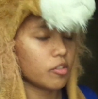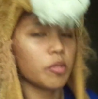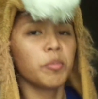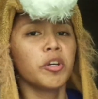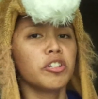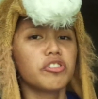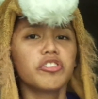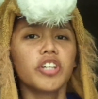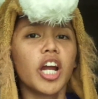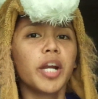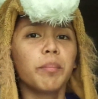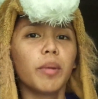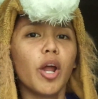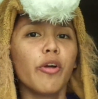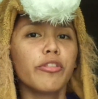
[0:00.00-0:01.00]
So I'm going to
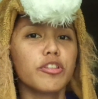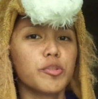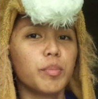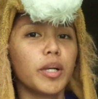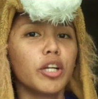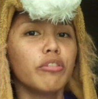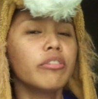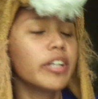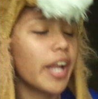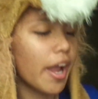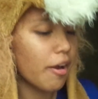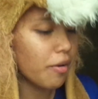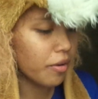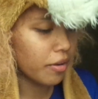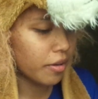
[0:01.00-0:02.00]
start blowing this balloon
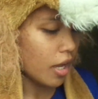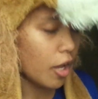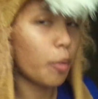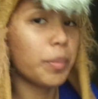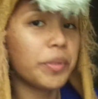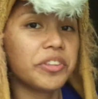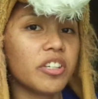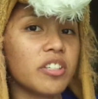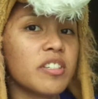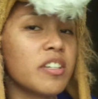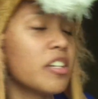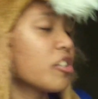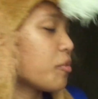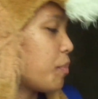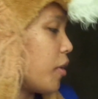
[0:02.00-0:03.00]
now. I hope it
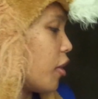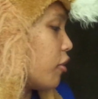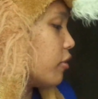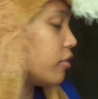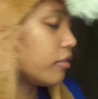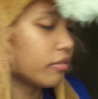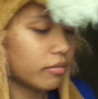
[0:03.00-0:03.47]
doesn't explode.